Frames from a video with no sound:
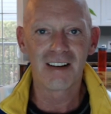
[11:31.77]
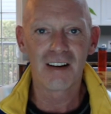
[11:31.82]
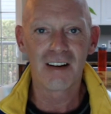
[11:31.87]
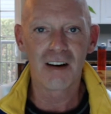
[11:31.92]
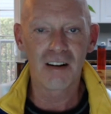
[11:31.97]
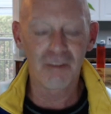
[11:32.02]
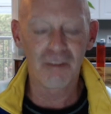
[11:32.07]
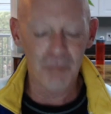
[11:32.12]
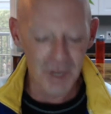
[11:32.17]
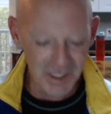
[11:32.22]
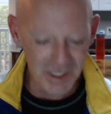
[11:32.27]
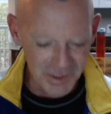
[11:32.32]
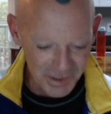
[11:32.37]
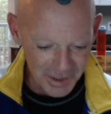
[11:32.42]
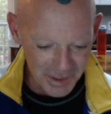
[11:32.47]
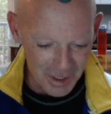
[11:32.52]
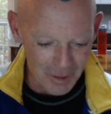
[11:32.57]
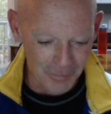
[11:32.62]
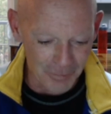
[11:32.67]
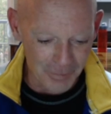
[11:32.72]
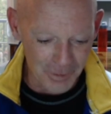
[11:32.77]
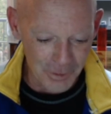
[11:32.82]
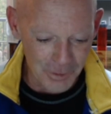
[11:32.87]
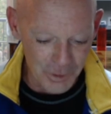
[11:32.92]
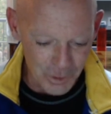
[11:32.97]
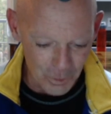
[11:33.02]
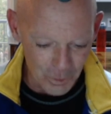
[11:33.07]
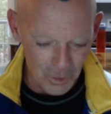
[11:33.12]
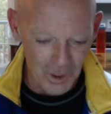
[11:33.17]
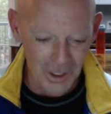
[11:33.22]
of myself
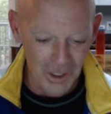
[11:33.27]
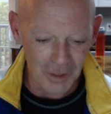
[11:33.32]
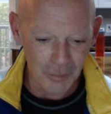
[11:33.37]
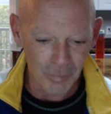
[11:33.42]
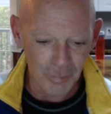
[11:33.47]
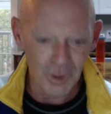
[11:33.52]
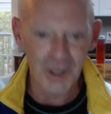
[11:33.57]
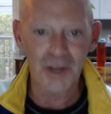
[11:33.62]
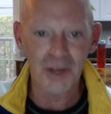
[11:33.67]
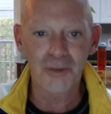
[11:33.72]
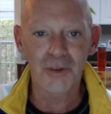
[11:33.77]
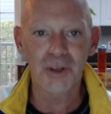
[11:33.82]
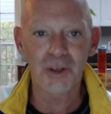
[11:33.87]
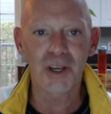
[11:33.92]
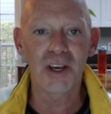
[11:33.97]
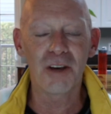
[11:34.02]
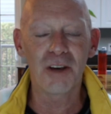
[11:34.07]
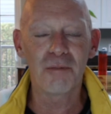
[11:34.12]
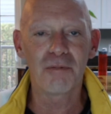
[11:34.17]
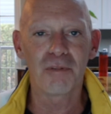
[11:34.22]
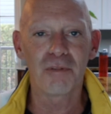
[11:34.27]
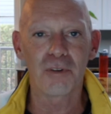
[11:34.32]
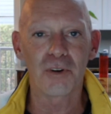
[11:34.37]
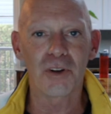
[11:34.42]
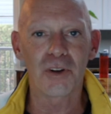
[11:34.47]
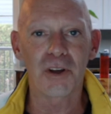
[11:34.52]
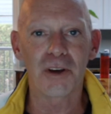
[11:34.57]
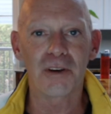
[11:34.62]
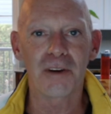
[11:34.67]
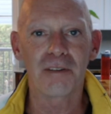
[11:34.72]
enjoying and playing the game fully.